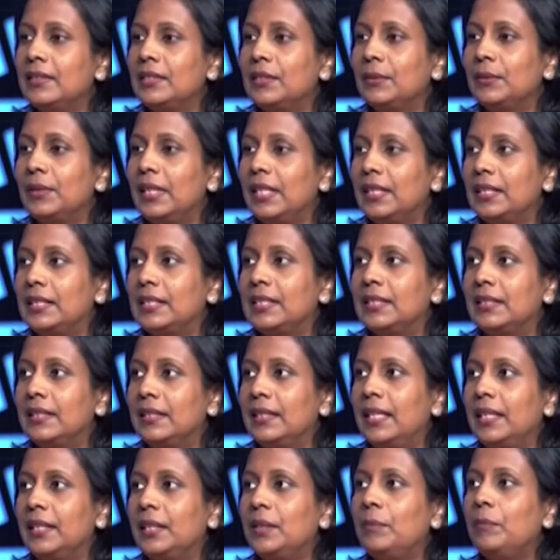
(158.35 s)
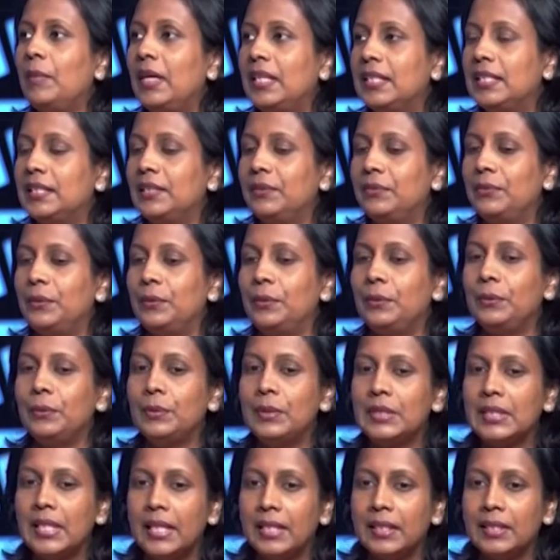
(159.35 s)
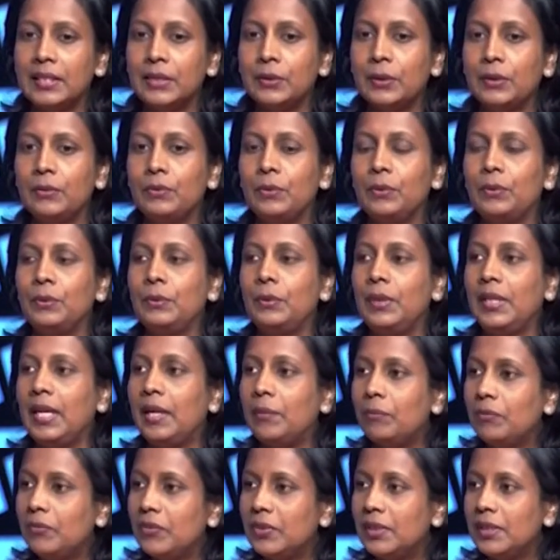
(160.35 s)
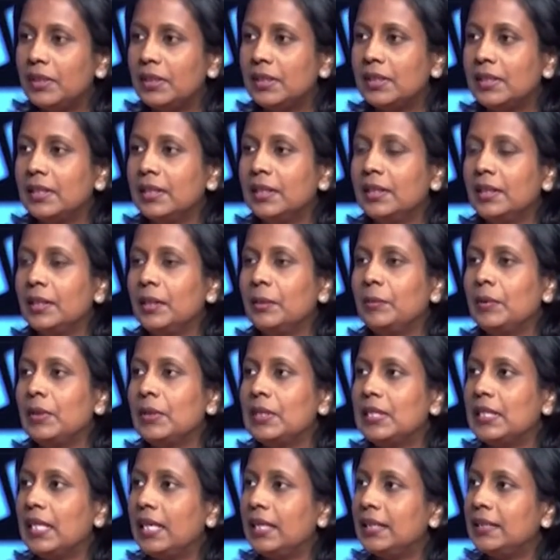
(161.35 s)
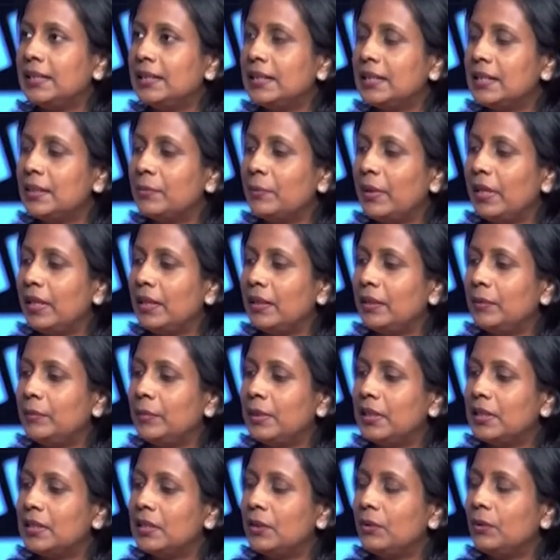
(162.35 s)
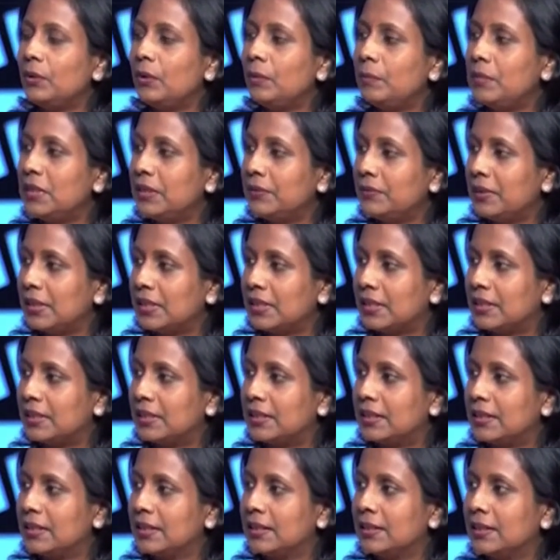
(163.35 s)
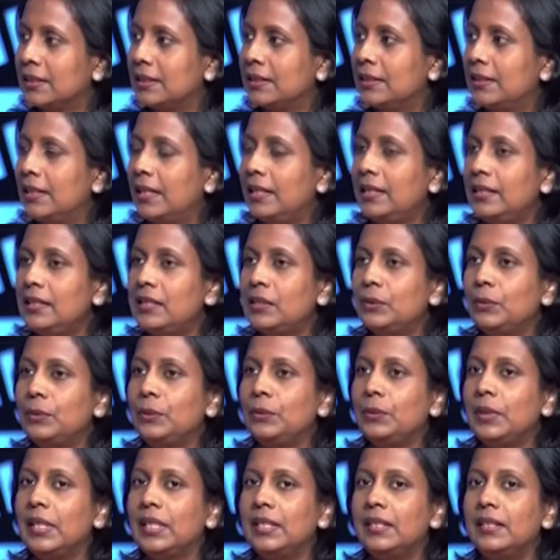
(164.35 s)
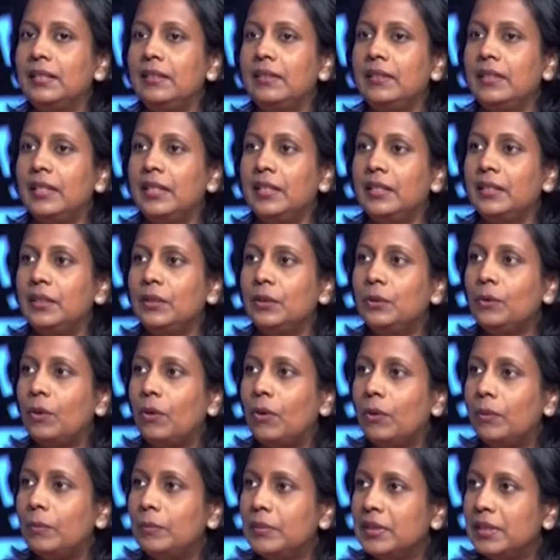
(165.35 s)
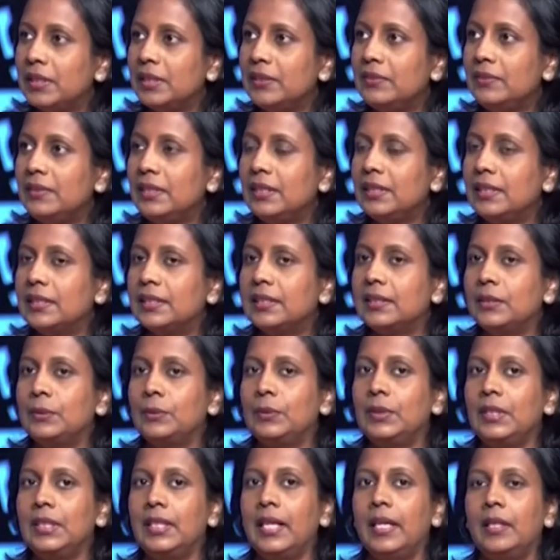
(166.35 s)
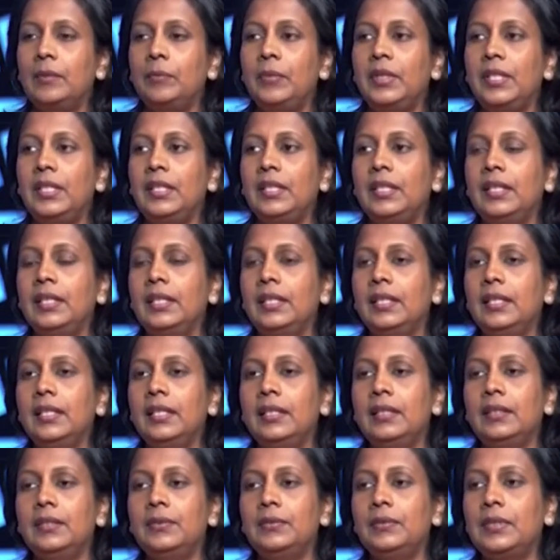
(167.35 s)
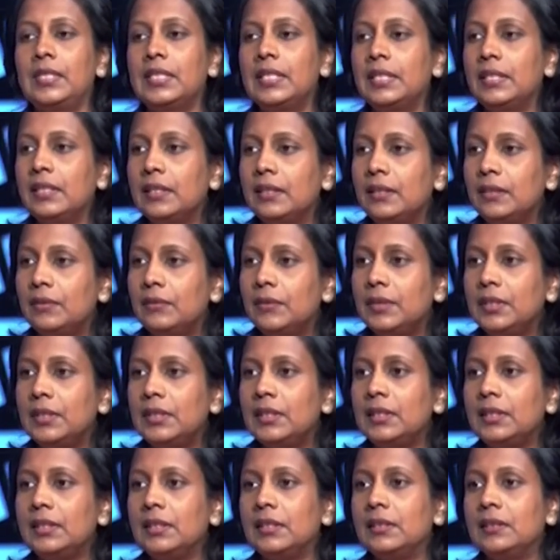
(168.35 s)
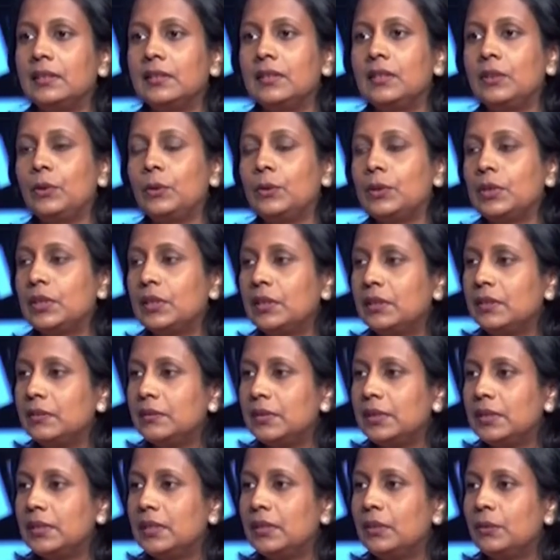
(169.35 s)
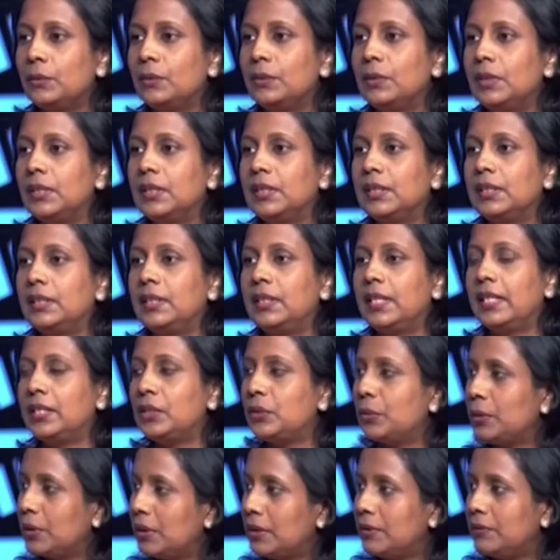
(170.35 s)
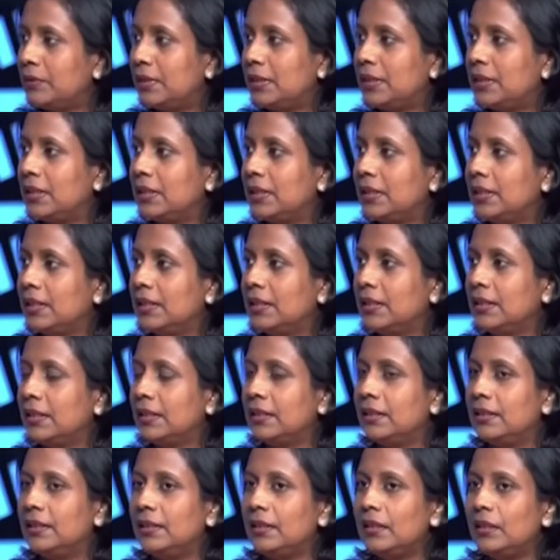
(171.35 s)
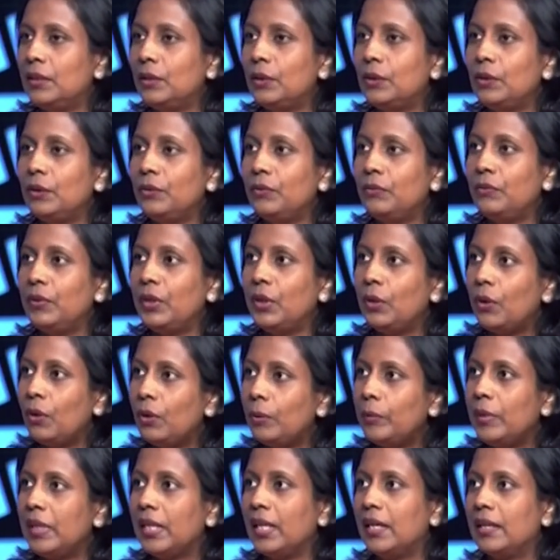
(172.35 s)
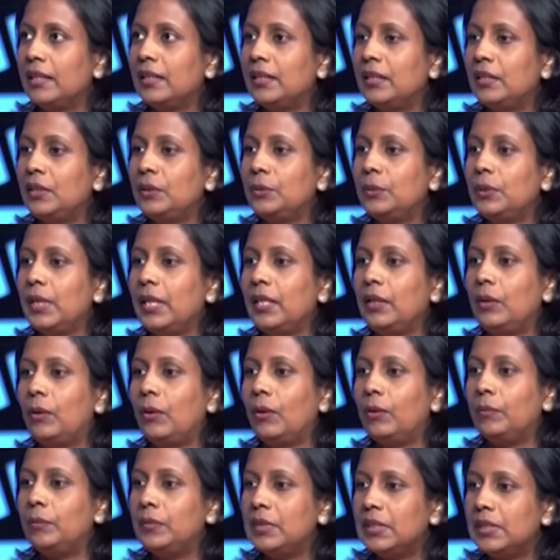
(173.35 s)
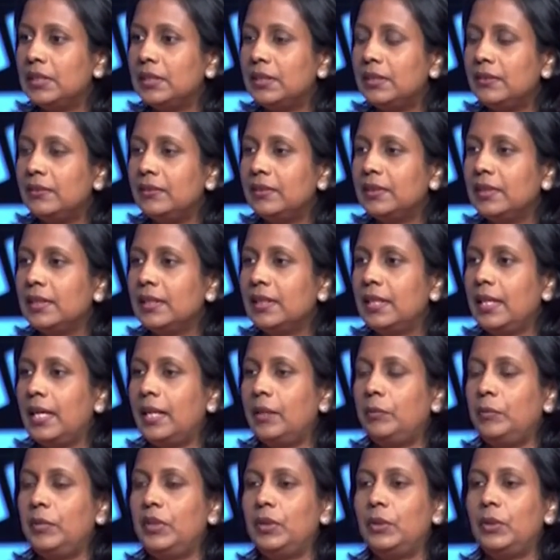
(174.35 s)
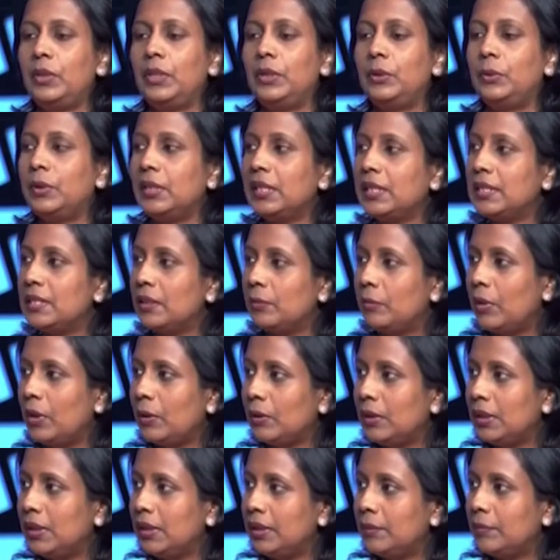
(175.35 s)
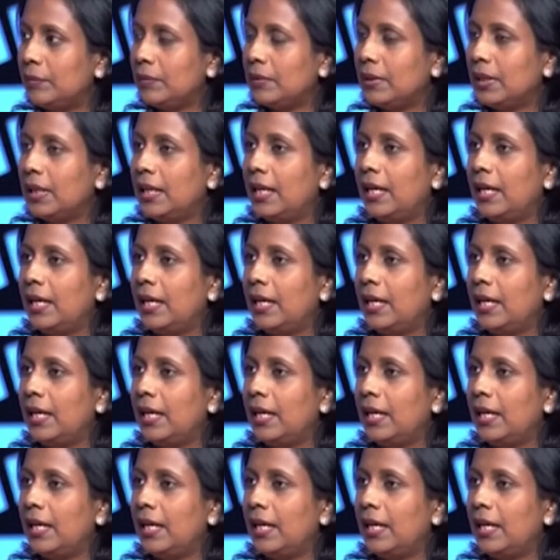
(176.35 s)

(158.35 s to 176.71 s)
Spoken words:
So that's like a must. If you do science, you have to do lab work, because science is mainly based on observations, right? So you get the training to observe things. So it can be in the physical world, in the social world, or in the natural world. There are a lot of phenomena that you can observe and be curious about them.